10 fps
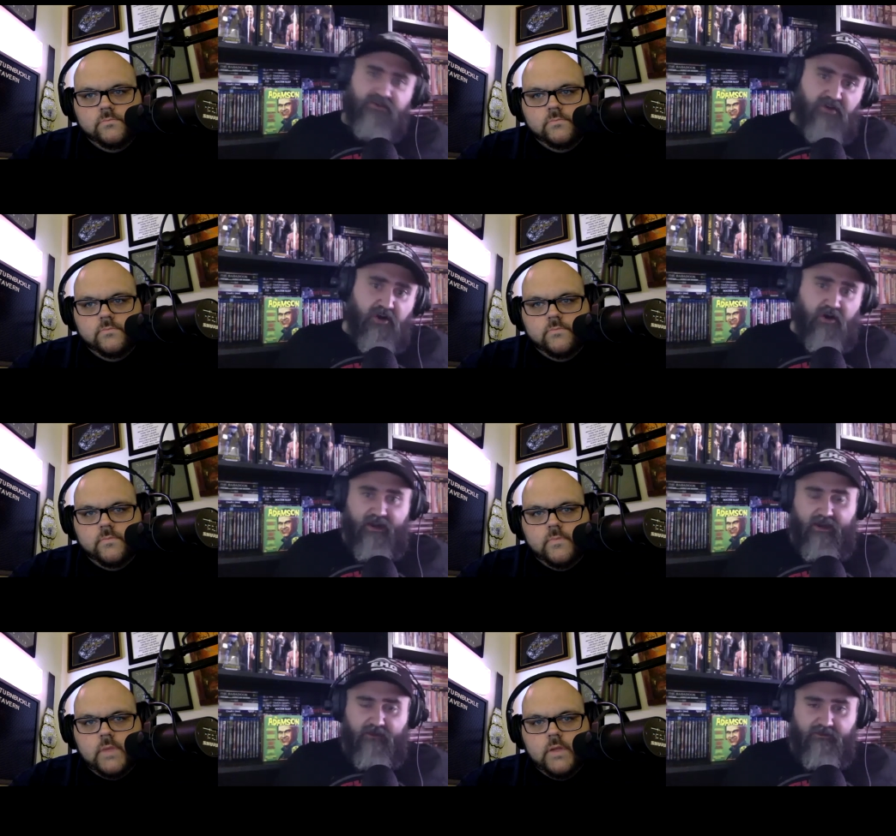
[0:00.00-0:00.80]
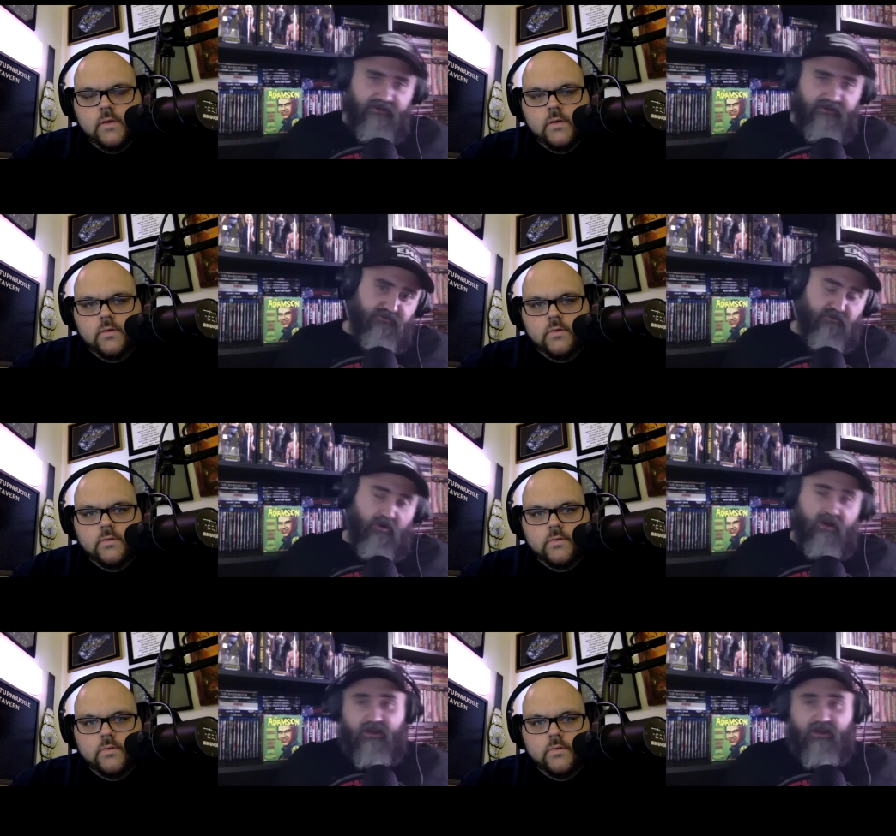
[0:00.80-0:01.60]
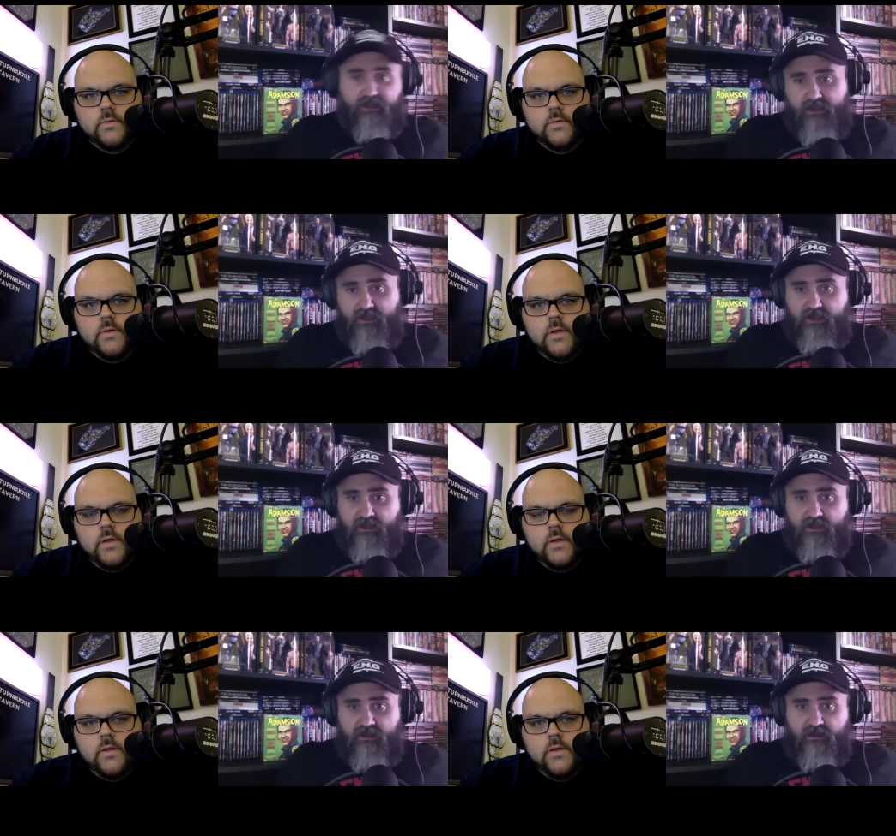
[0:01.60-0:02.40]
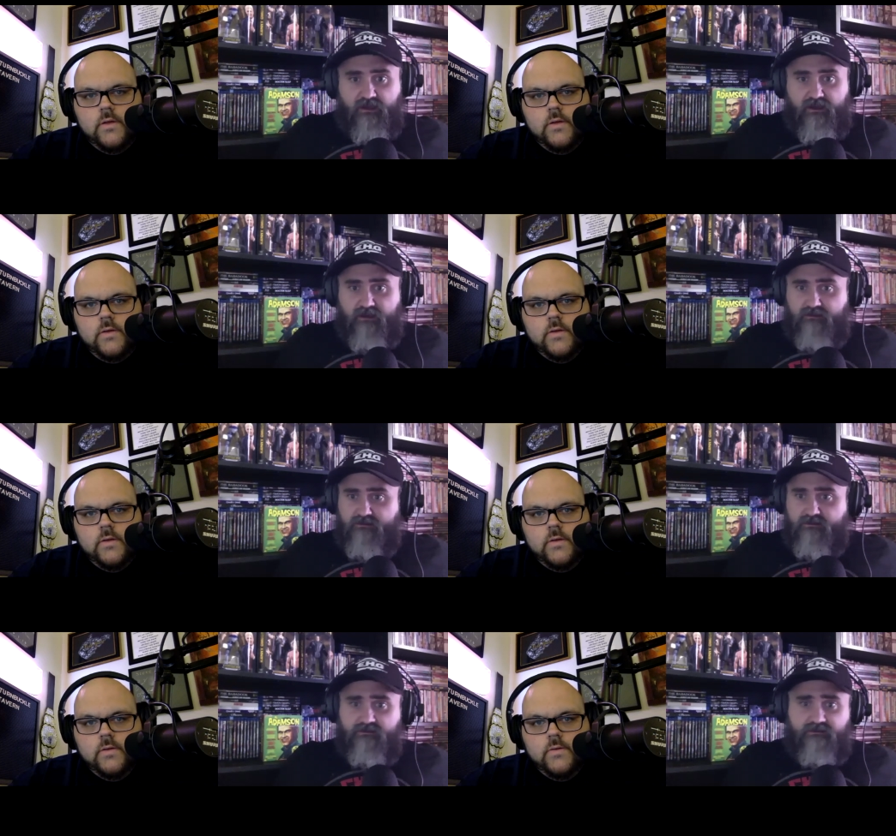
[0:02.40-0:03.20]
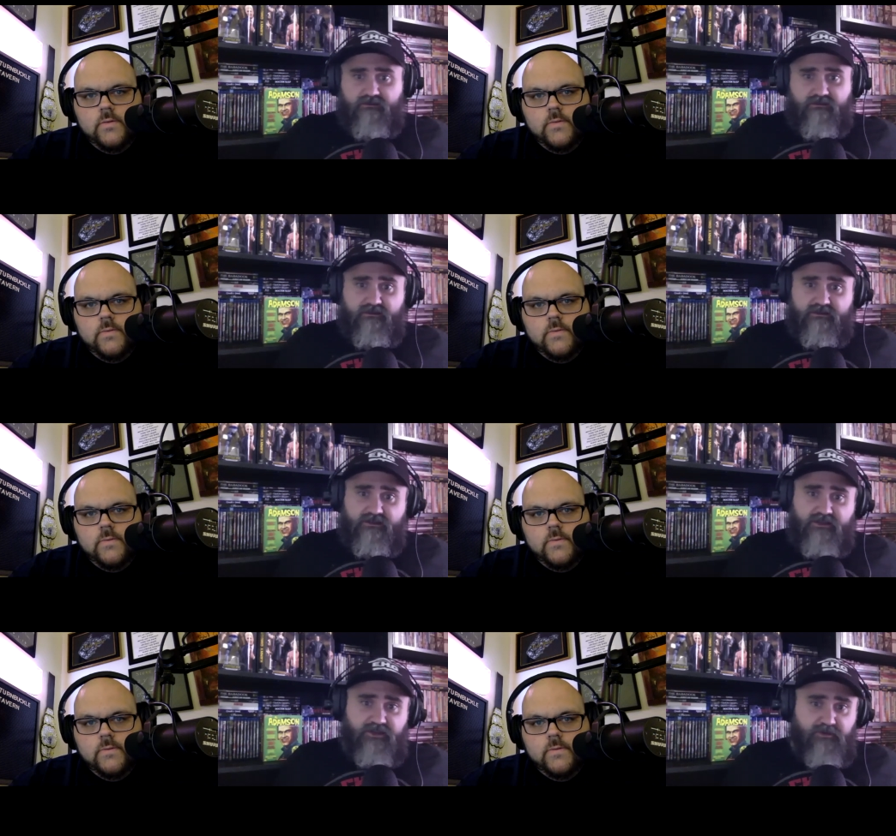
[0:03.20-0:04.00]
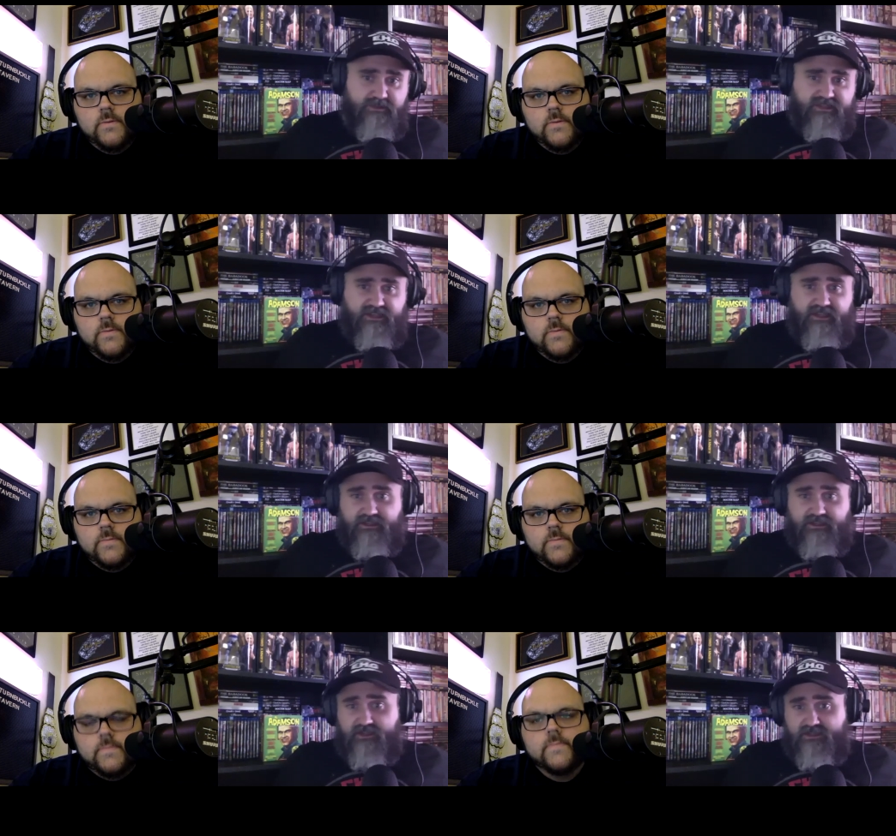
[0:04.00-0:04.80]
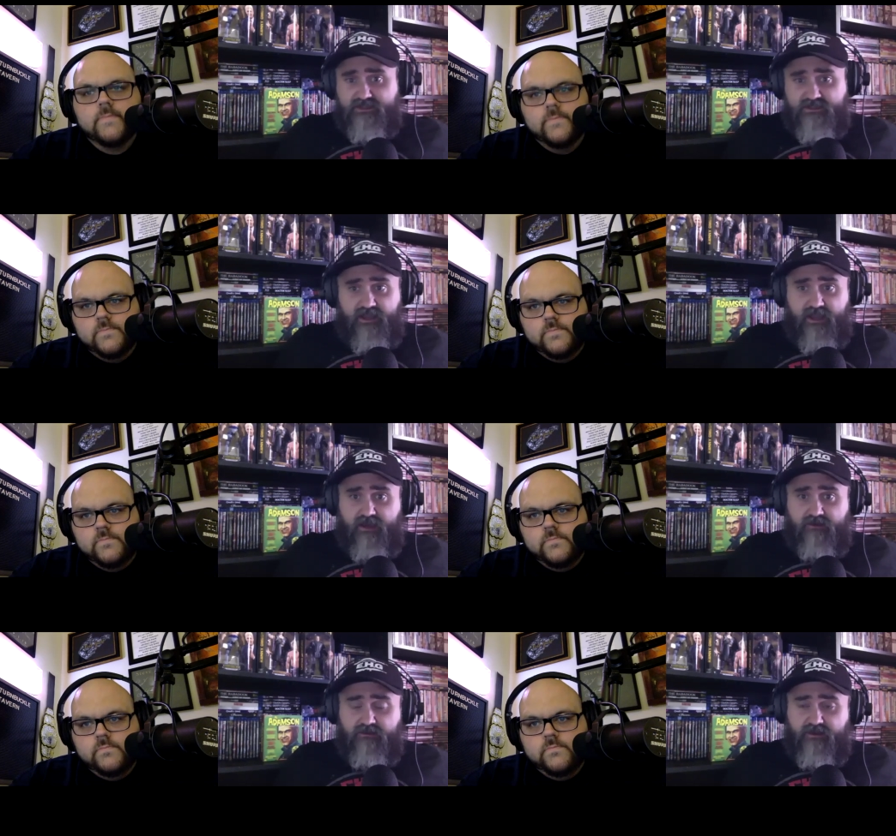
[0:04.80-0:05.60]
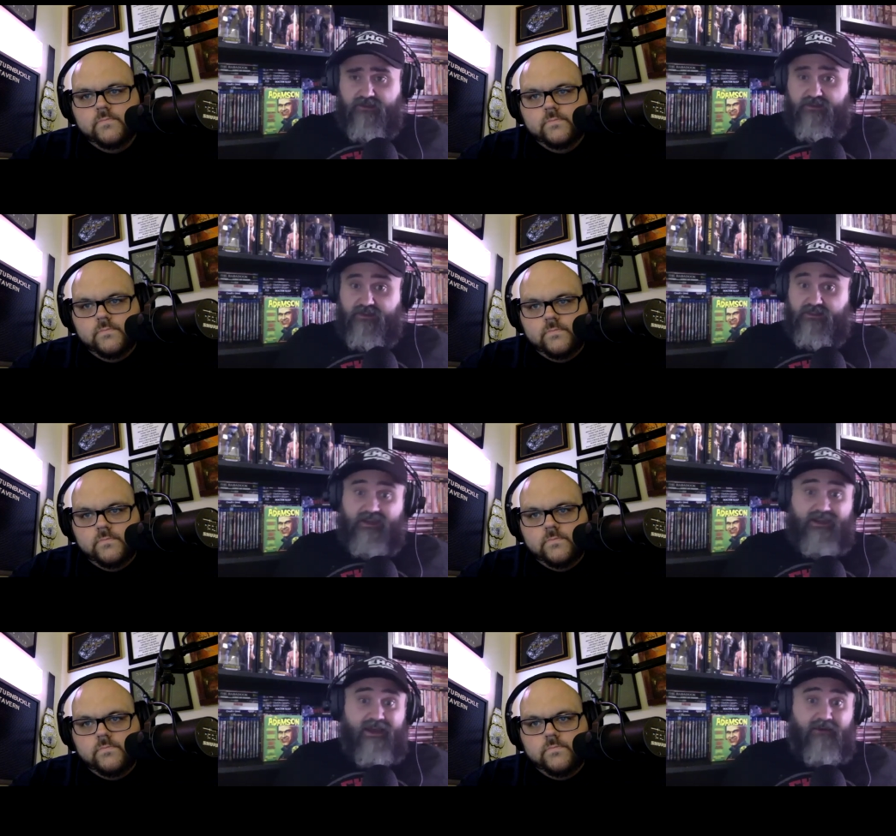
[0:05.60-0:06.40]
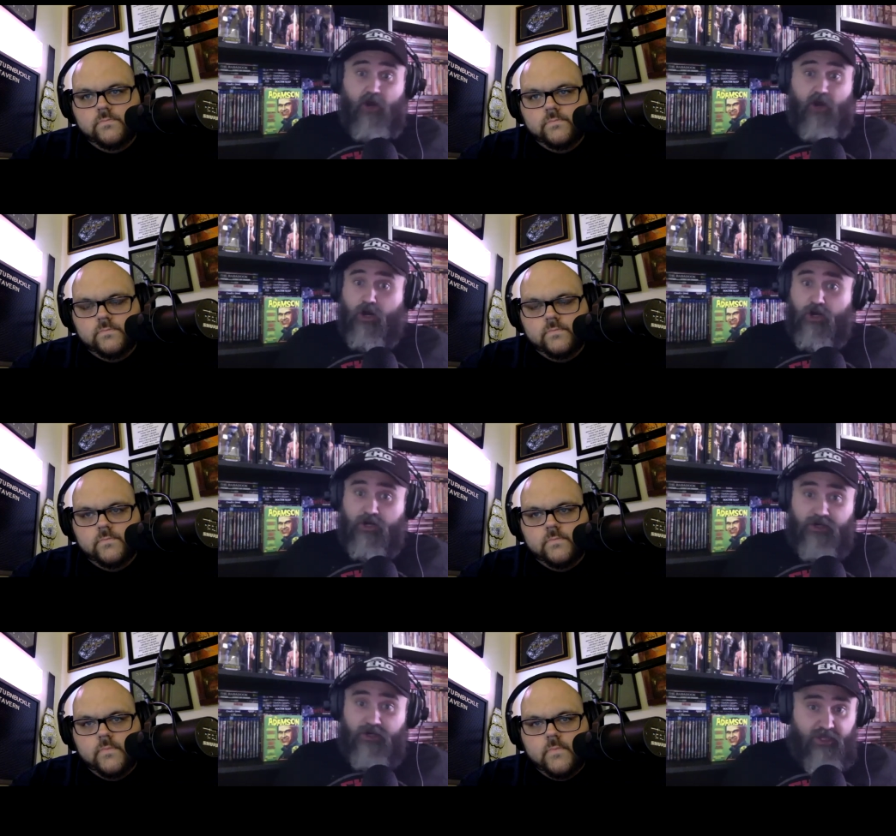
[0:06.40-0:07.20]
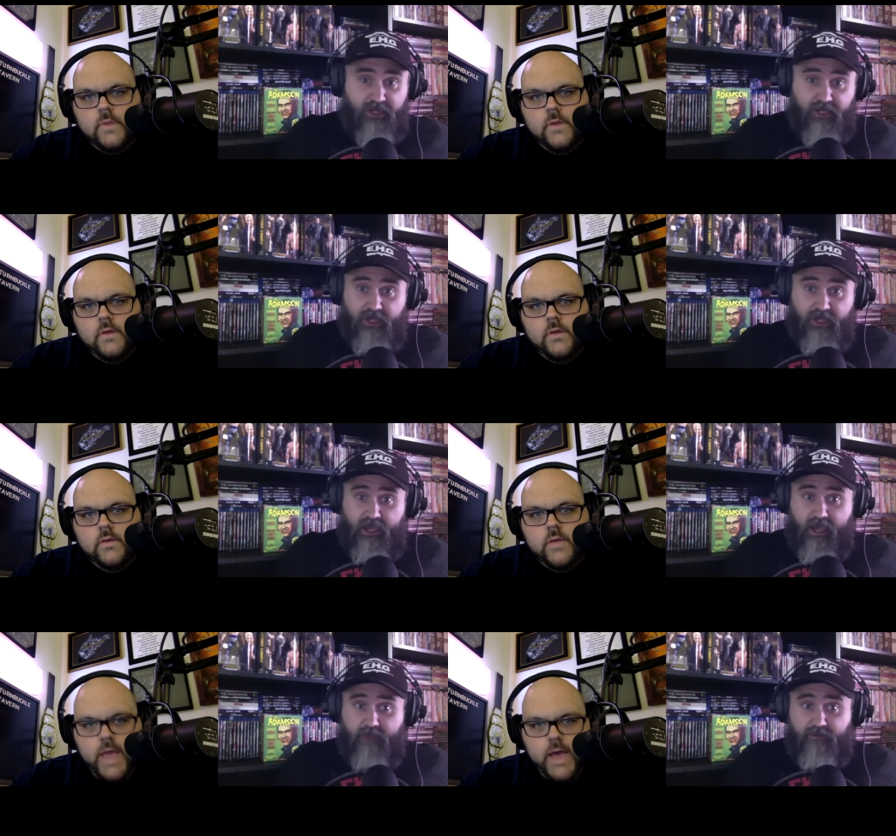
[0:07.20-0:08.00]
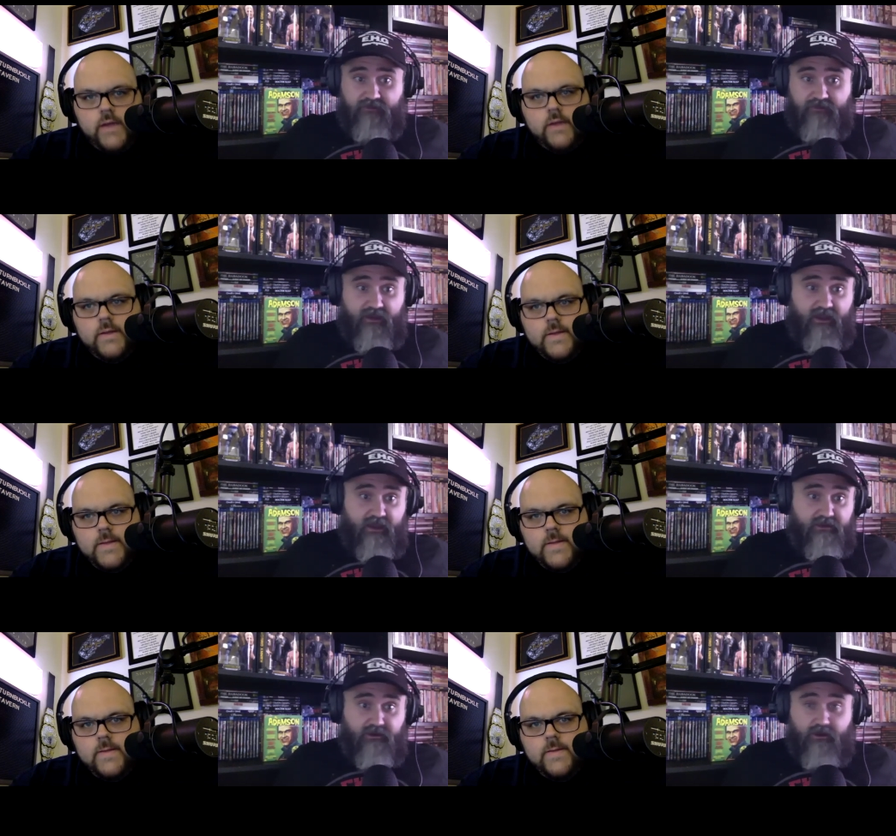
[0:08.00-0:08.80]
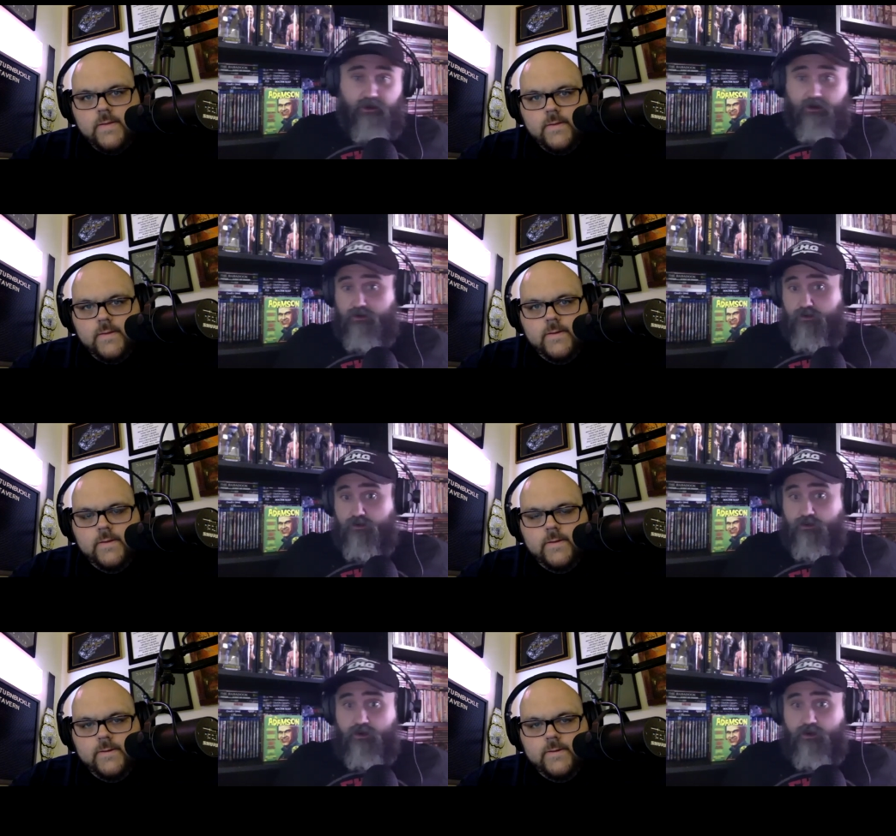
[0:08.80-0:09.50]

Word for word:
Speaker 1: her out. They drug uh, QT and Dustin out. Uh, they laid out Arn yeah, they had no.